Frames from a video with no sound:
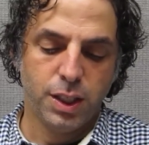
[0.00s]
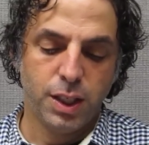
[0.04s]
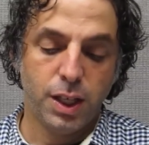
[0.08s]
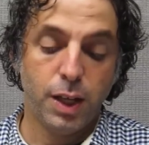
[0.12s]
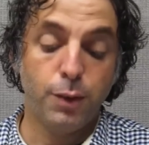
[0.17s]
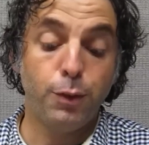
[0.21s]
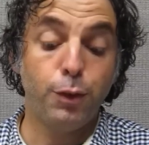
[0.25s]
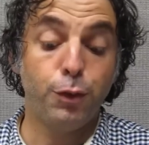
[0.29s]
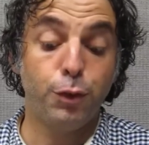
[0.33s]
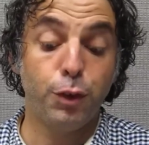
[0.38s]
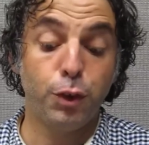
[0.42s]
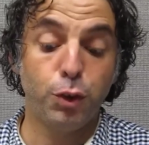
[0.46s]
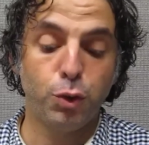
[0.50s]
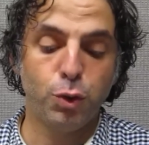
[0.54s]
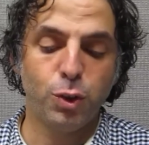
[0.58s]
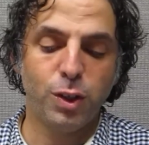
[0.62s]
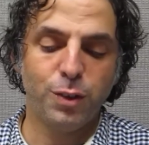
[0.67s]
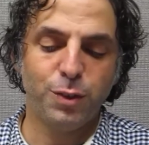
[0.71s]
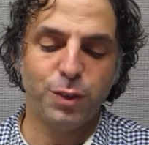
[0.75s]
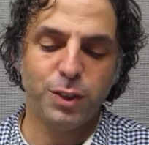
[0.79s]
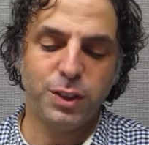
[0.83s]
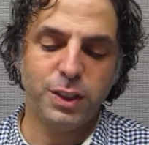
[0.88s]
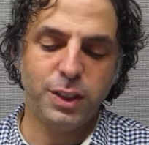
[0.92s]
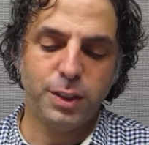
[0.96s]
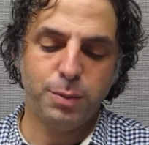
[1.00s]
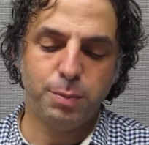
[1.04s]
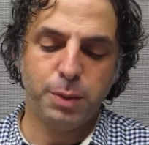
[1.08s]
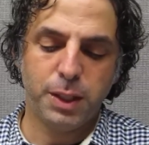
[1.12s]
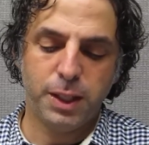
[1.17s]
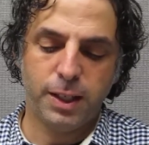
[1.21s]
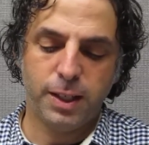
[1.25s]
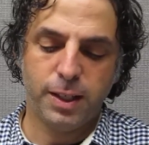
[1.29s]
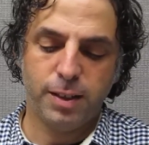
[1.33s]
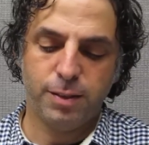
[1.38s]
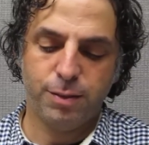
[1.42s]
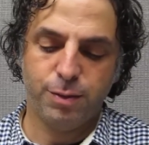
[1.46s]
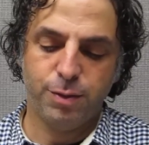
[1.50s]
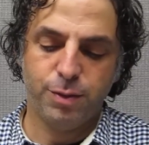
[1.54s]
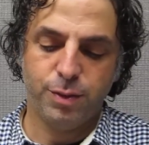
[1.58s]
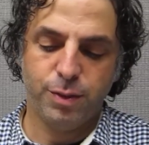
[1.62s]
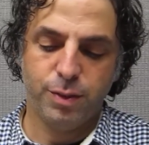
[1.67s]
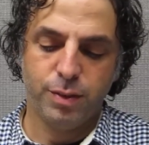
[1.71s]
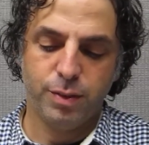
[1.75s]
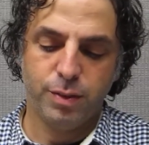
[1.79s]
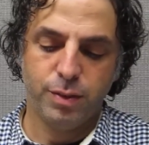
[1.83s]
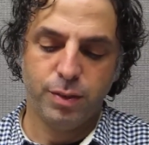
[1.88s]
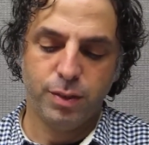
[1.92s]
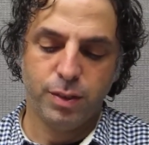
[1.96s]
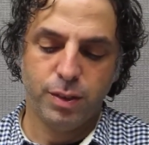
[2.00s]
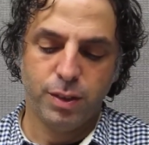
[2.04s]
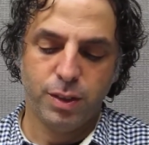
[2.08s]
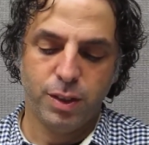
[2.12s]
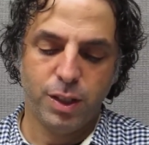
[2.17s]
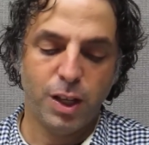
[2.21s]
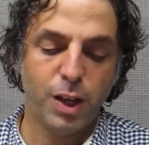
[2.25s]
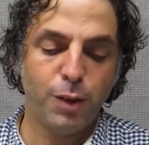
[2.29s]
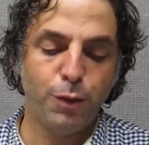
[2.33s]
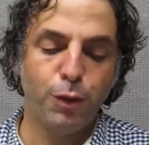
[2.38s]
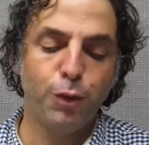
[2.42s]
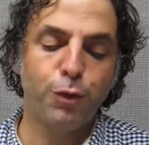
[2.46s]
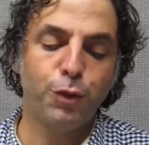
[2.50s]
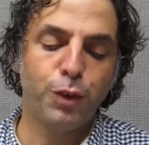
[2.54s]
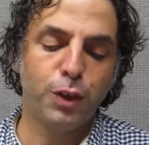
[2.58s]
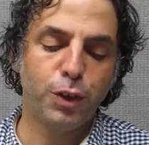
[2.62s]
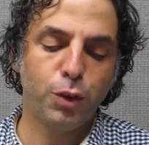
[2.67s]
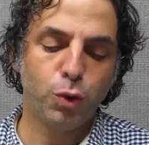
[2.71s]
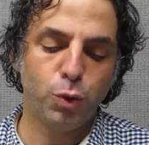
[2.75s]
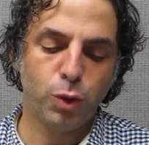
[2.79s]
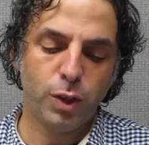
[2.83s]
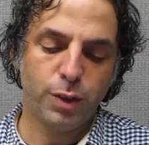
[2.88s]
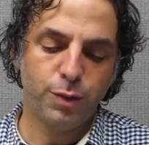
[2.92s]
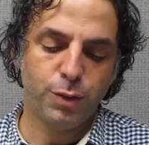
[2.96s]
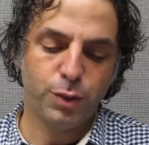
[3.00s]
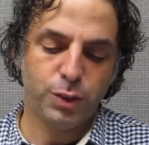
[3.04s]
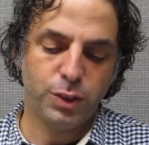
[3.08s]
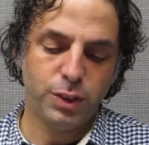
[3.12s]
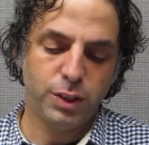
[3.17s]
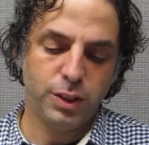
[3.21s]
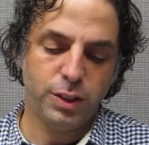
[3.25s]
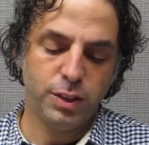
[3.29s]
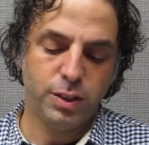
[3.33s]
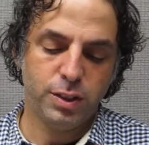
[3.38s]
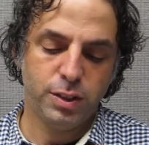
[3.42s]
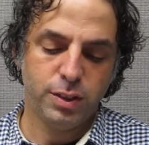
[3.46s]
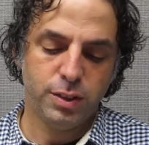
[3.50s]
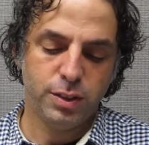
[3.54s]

"Everything you'll ever need, my love. Everything you'll ever need."